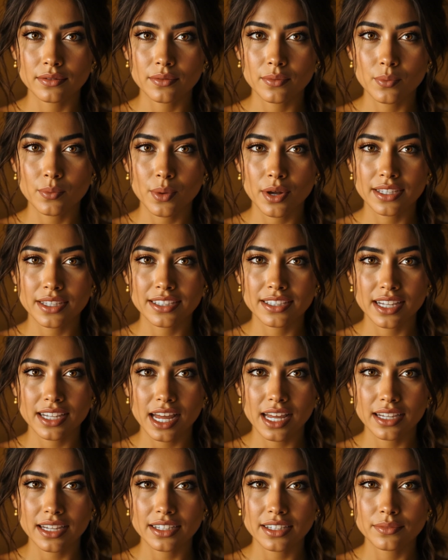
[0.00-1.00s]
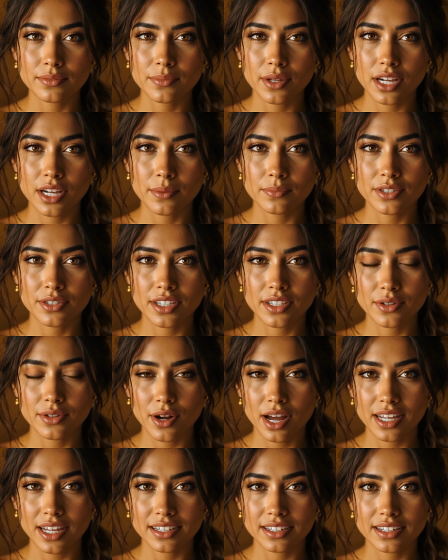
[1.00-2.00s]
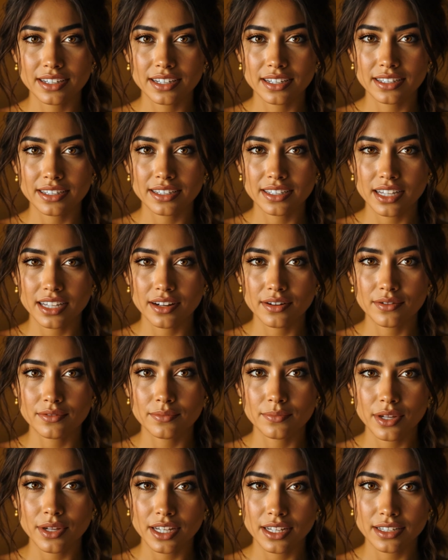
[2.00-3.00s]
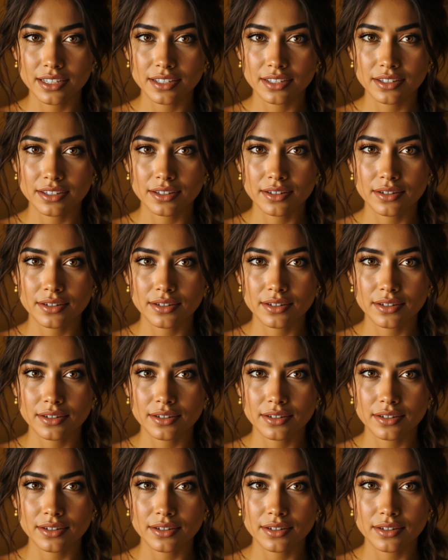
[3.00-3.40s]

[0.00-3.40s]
When silence becomes a threat instead of peace?